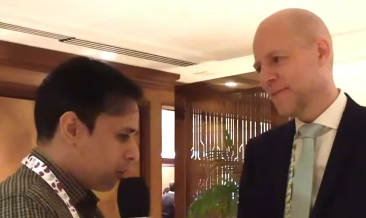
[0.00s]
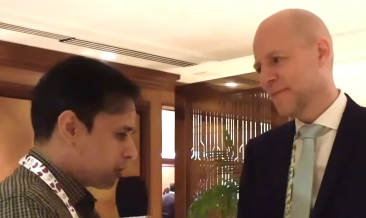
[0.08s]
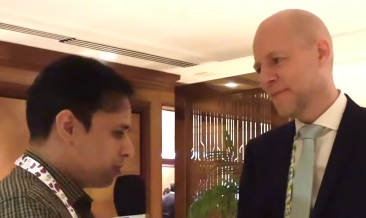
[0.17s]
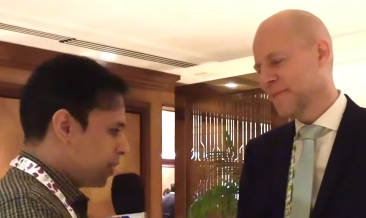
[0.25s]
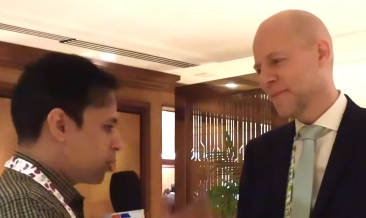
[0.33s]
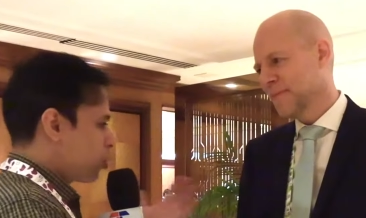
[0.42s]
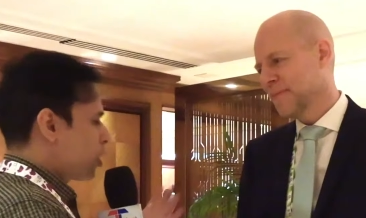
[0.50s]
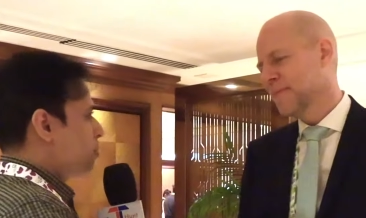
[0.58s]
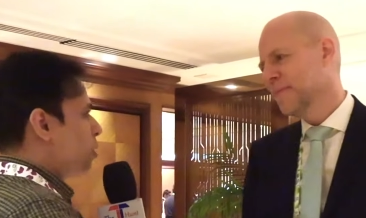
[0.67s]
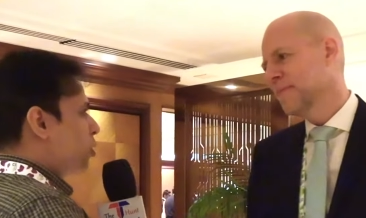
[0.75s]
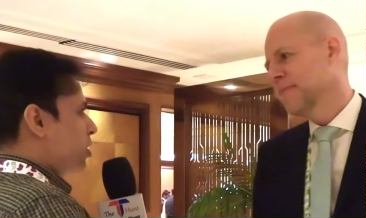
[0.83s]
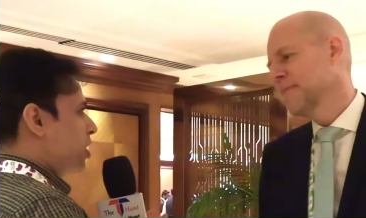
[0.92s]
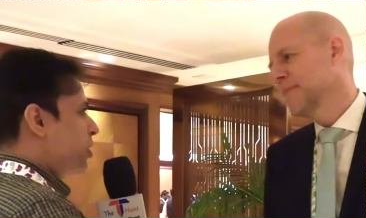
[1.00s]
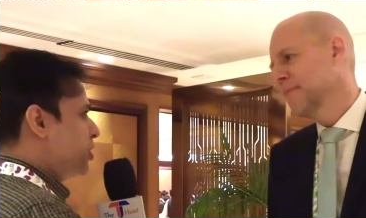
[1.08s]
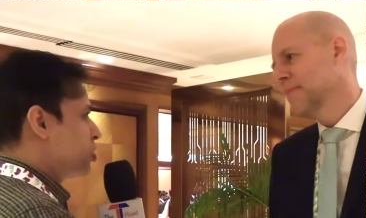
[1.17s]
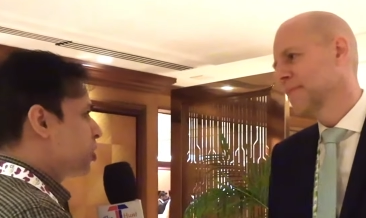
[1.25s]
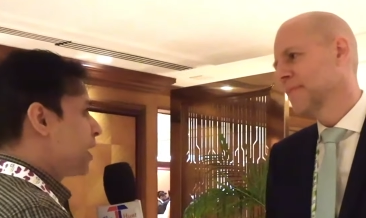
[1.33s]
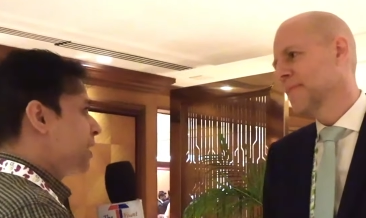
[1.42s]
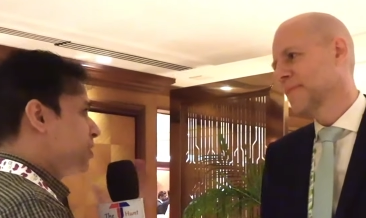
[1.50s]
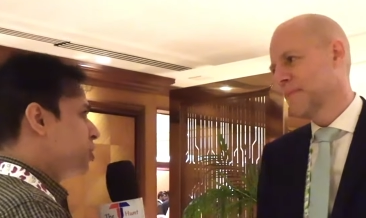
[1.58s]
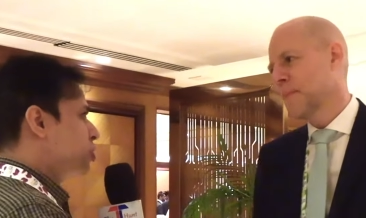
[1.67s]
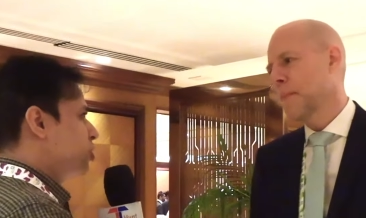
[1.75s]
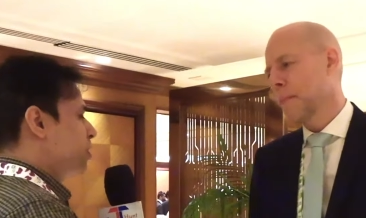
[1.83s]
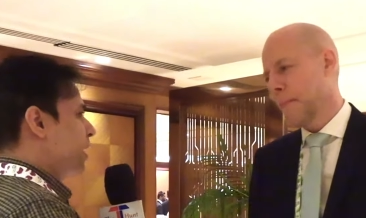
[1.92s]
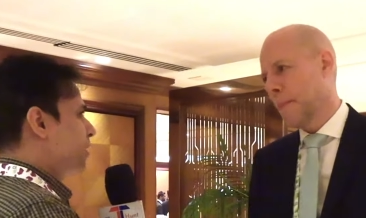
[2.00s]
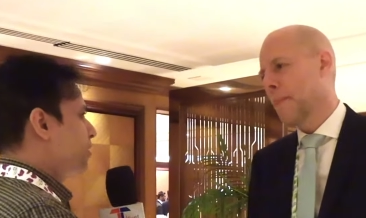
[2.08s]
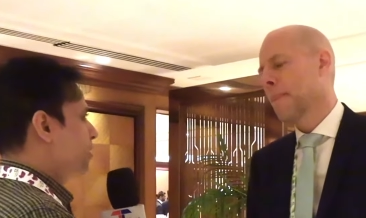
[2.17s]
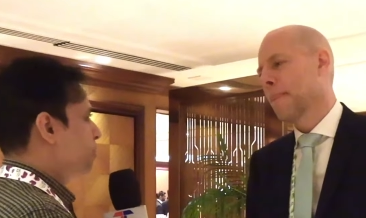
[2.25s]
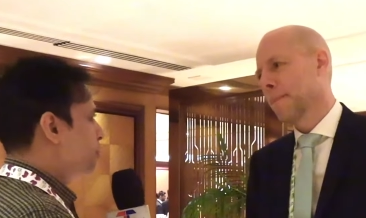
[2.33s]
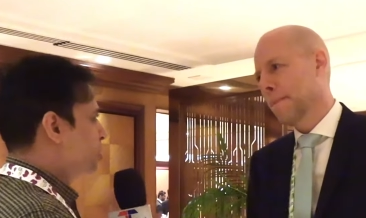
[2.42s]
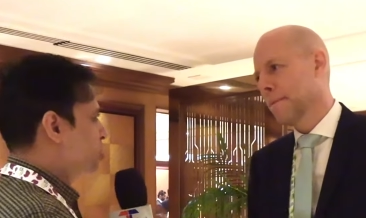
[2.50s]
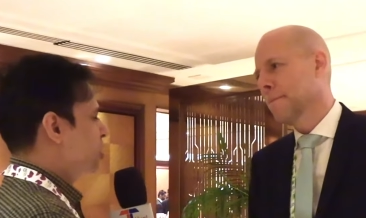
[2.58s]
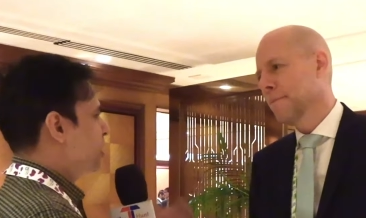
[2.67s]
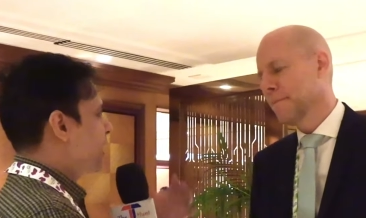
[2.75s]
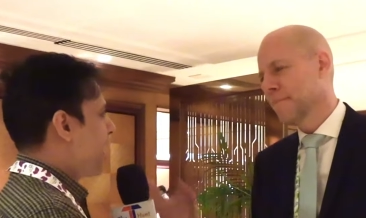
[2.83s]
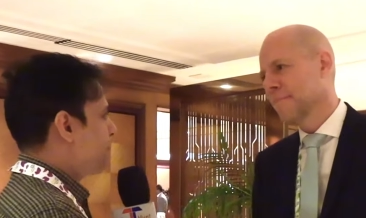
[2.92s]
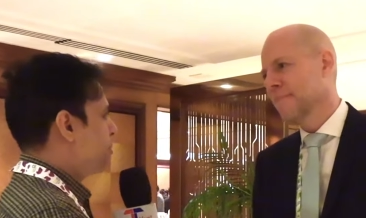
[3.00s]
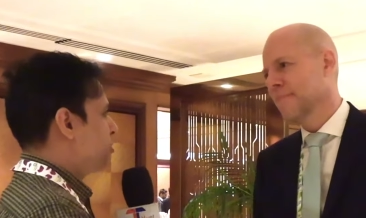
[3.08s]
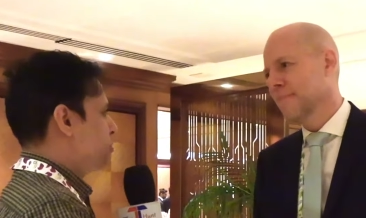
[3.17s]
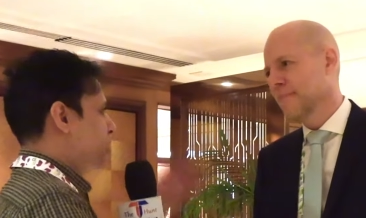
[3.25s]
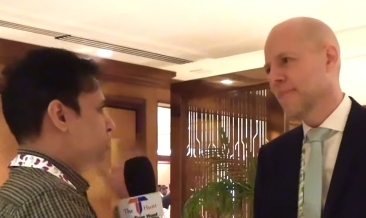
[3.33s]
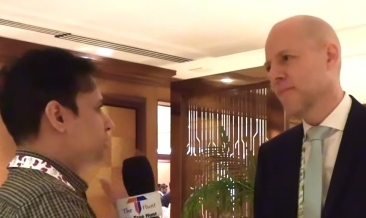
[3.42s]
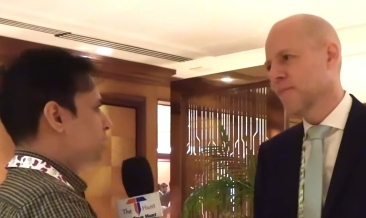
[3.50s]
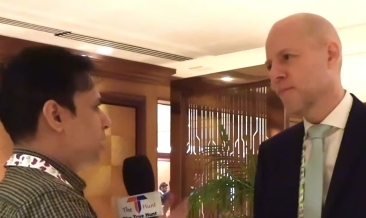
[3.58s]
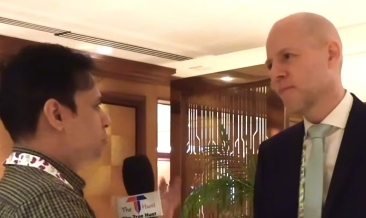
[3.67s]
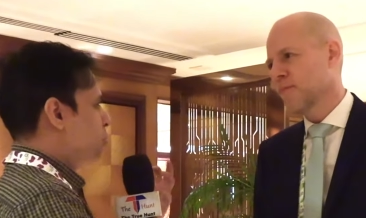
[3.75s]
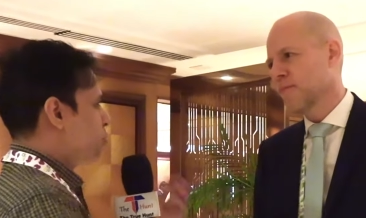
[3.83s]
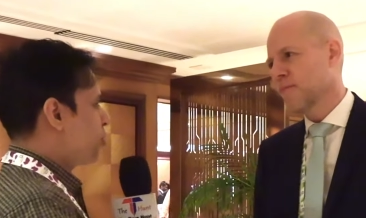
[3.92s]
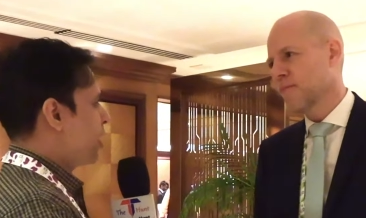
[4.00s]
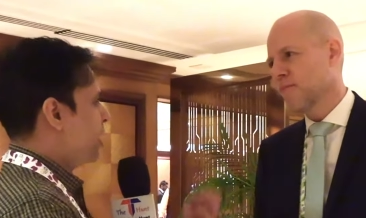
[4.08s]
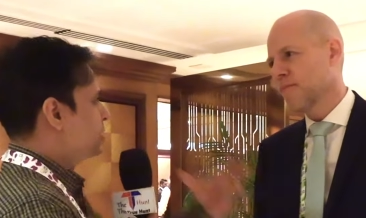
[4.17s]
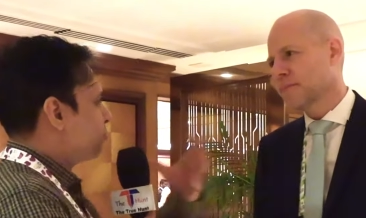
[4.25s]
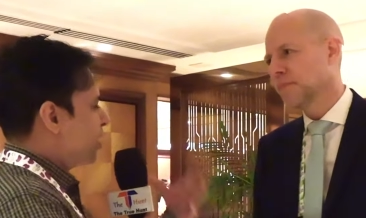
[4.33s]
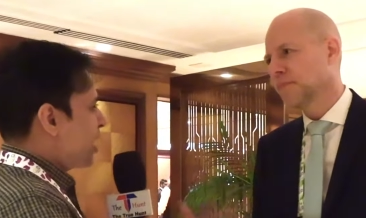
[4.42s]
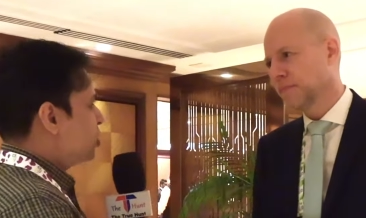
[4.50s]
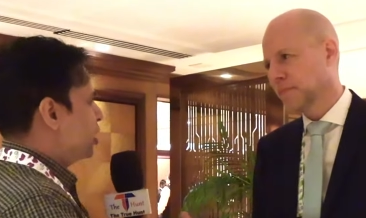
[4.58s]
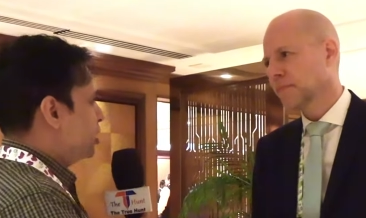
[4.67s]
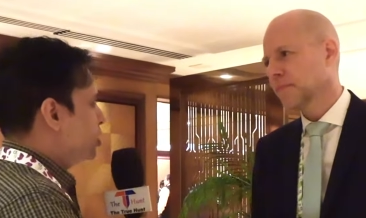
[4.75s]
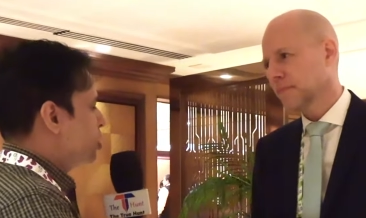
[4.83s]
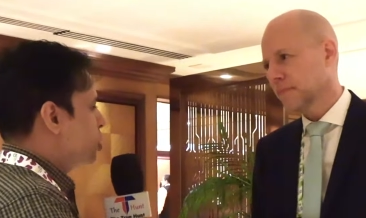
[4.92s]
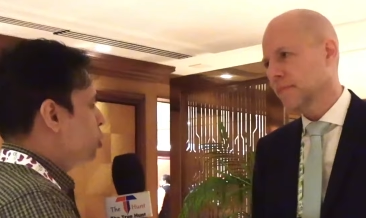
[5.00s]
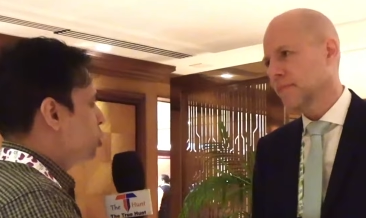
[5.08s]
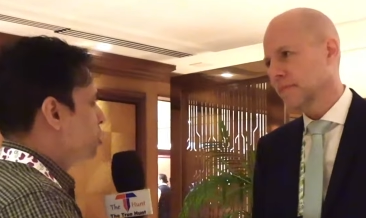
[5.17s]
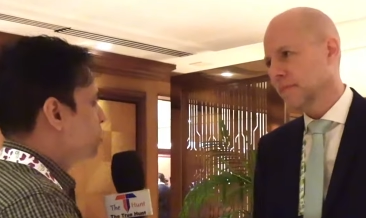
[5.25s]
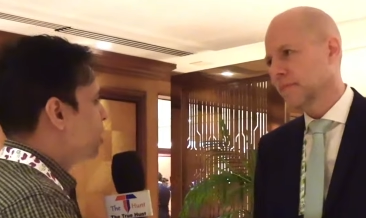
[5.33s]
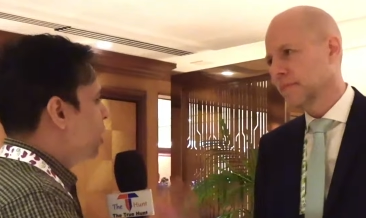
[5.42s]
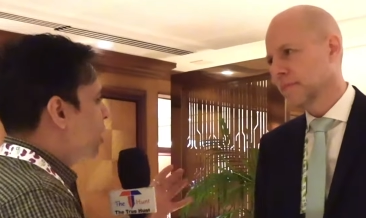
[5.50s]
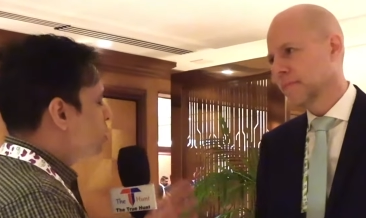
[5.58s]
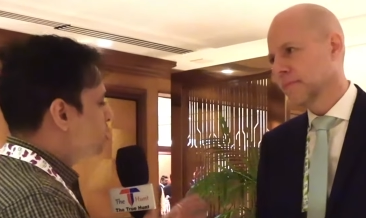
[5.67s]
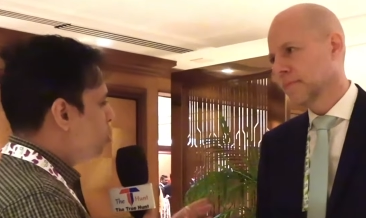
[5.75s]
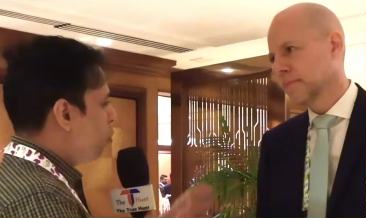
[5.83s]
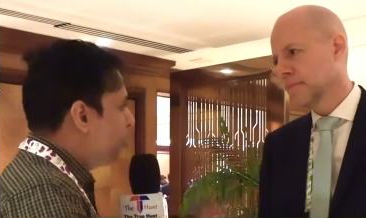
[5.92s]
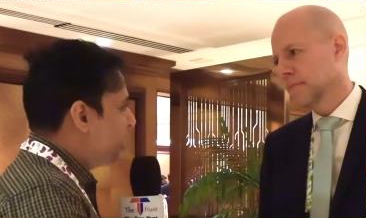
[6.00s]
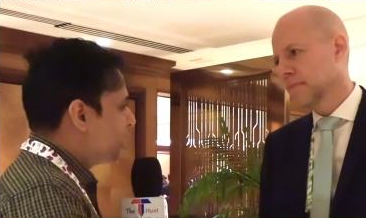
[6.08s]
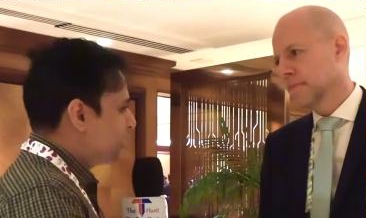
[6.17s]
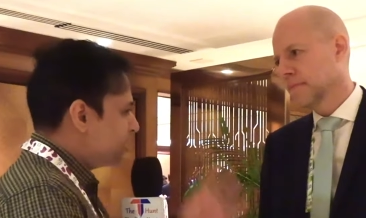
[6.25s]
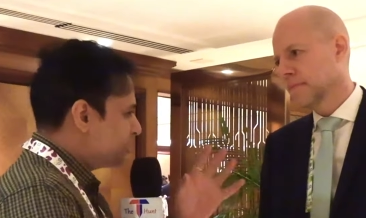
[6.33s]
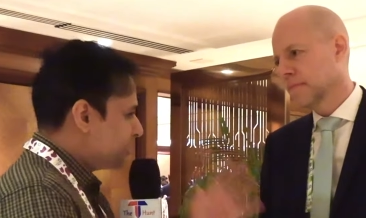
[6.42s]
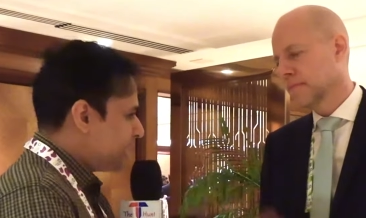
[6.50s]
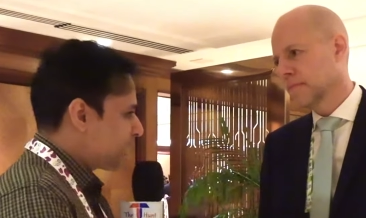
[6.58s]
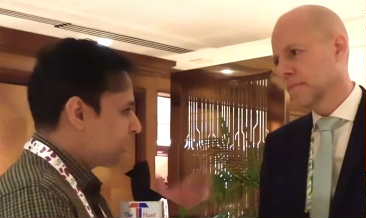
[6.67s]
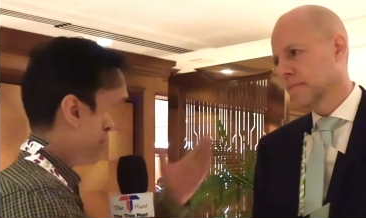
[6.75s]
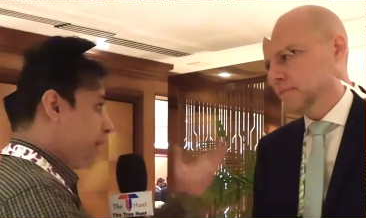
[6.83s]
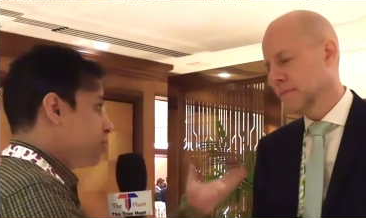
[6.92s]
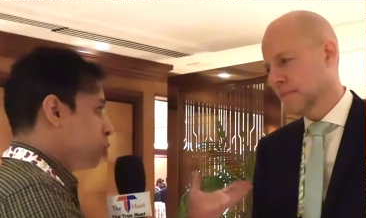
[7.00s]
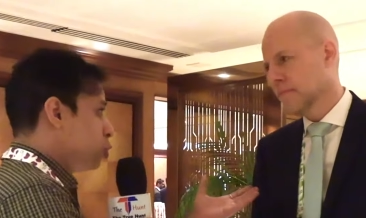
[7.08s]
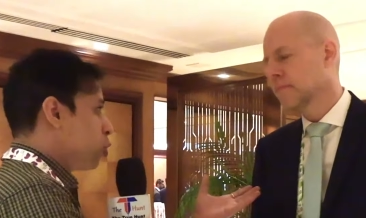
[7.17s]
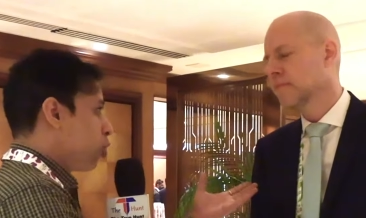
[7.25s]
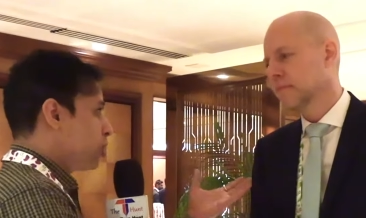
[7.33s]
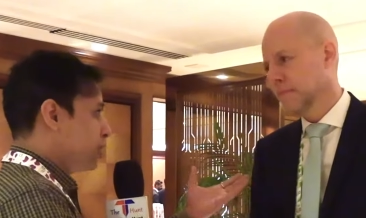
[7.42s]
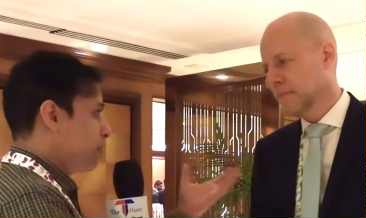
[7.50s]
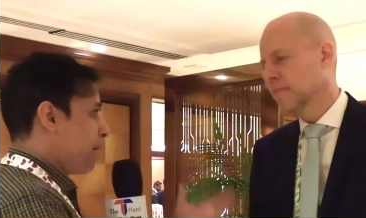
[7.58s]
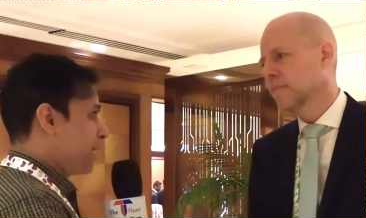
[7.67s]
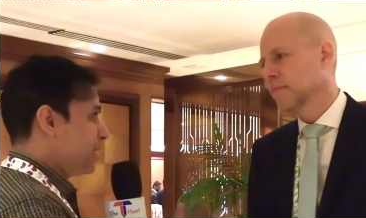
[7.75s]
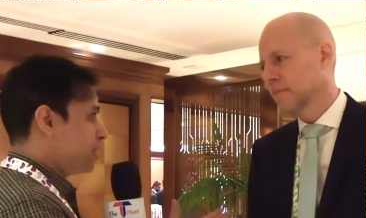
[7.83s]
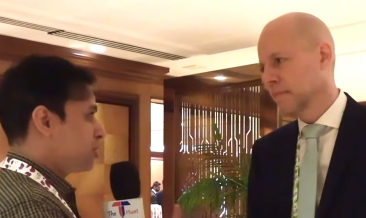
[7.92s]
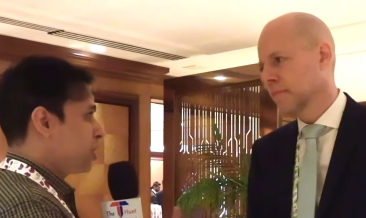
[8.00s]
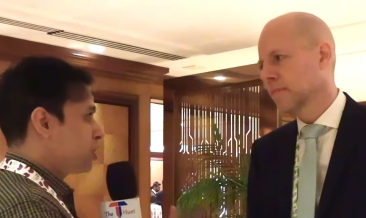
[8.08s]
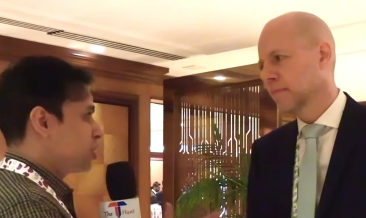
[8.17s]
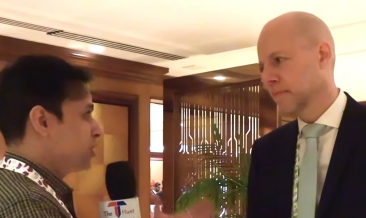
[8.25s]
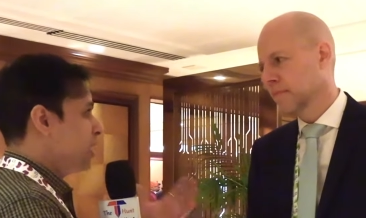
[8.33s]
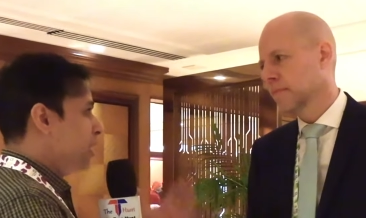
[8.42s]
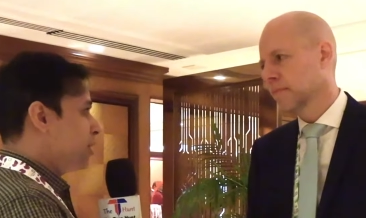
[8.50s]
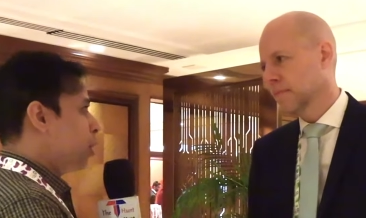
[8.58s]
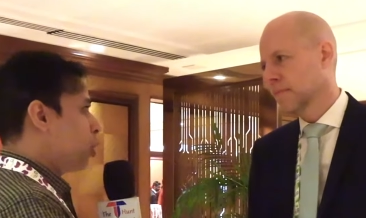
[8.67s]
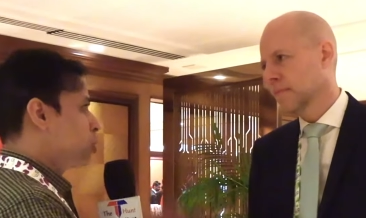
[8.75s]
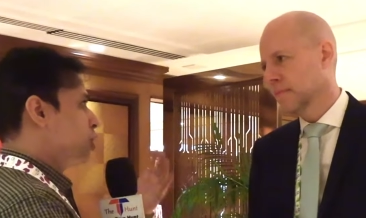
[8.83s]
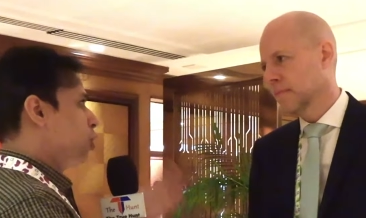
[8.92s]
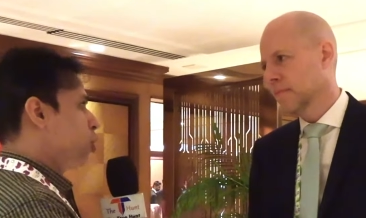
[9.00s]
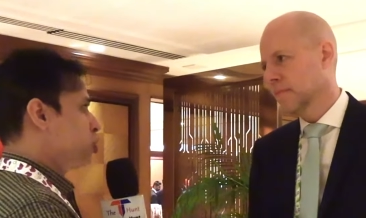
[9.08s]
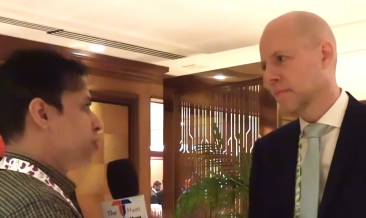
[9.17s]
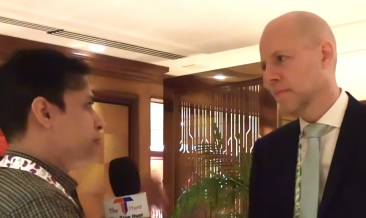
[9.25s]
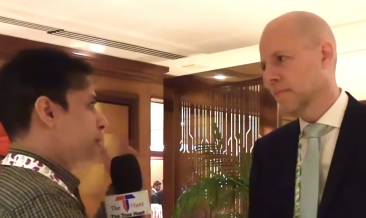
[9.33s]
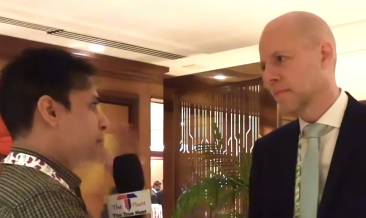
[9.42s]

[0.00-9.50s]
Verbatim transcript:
Speaker 1: course, we are talking about digitalization and uh, bridging the gap between uh, the trade, financial institutions. So where it is lacking, as you talked in the panel discussion, there are lots and lots of